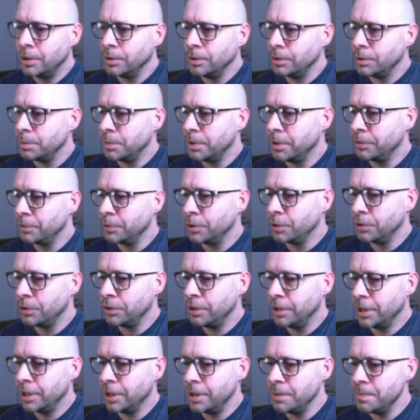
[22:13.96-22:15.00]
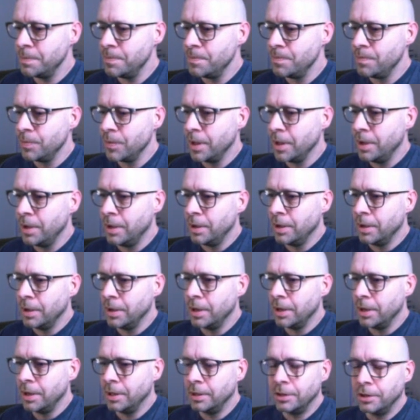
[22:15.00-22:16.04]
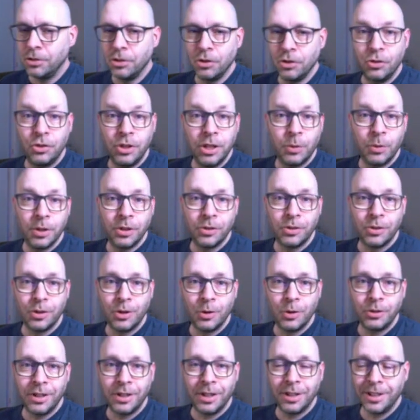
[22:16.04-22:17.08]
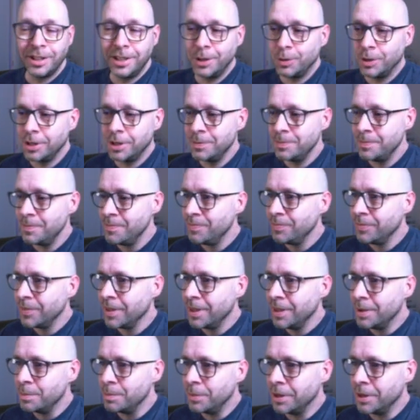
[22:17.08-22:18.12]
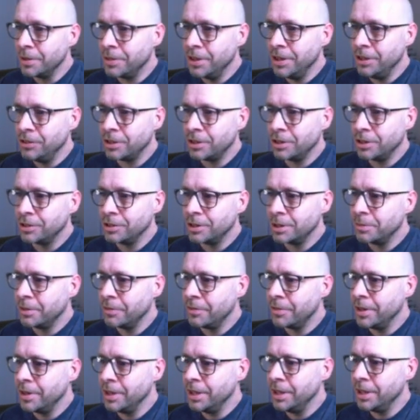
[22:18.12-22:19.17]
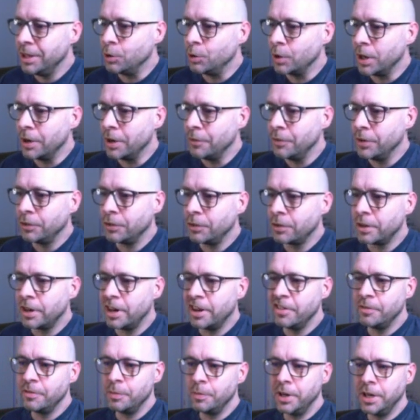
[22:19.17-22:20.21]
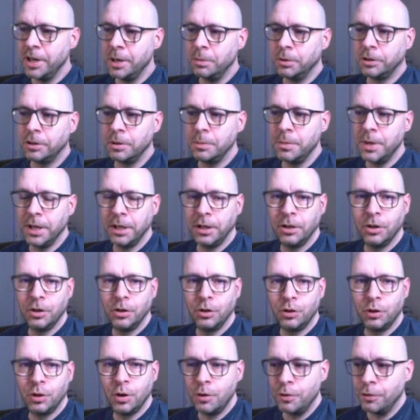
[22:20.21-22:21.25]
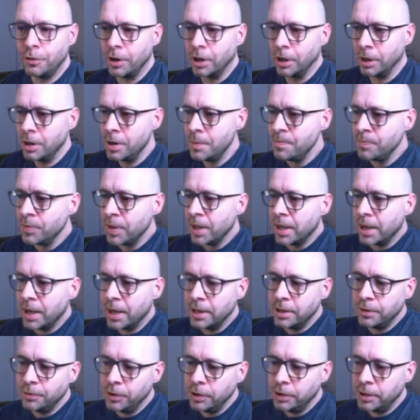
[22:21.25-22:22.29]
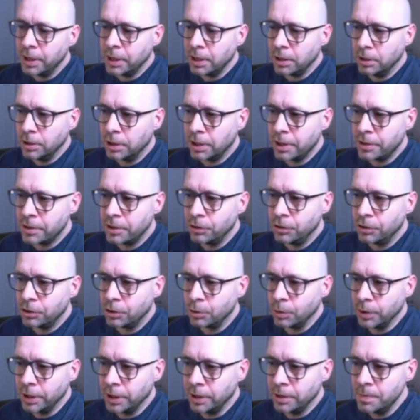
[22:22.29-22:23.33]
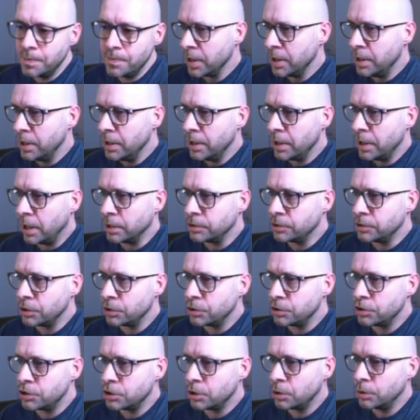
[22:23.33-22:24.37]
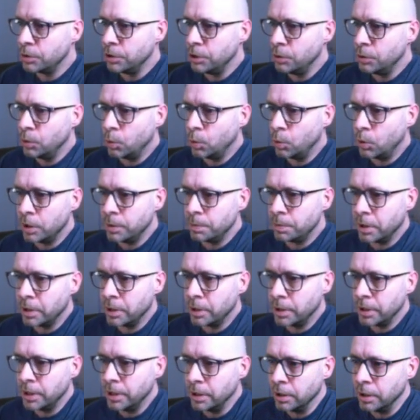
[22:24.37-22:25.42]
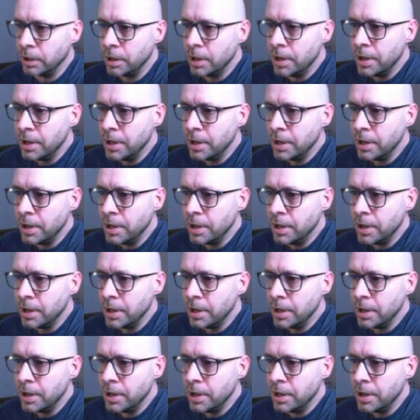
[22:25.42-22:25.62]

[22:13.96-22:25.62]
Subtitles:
It's my first game, and it's a secret, so don't tell anyone. But these are some of the graphics that I've been able to make so far. And if you take a look at this screen, I'll just show you one part here.